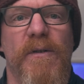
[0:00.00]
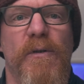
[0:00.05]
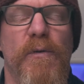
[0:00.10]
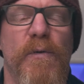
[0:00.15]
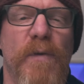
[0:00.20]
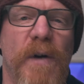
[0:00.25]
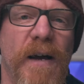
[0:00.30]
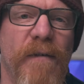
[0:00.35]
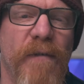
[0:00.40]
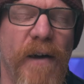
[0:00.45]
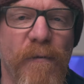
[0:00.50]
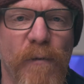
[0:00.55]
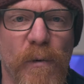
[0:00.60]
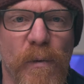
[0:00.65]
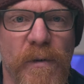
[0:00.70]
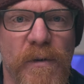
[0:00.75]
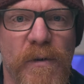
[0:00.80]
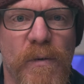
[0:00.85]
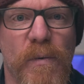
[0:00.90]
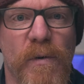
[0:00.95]
to drive
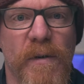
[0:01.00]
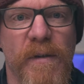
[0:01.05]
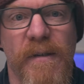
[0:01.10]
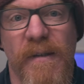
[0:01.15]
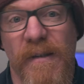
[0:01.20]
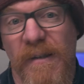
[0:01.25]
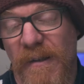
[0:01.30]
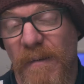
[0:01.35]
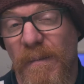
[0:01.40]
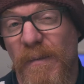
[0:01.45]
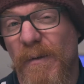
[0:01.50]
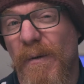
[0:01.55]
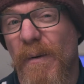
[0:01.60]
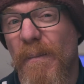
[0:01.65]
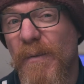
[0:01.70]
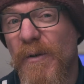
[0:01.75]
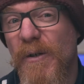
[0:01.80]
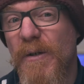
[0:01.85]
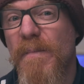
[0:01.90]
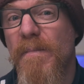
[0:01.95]
everyone towards the
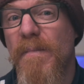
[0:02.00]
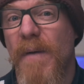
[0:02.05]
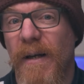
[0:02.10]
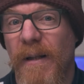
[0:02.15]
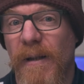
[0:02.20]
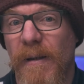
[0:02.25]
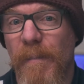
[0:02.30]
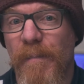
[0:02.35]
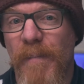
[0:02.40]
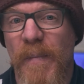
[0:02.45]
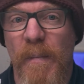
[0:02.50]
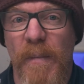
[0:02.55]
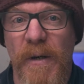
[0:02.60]
subscription model.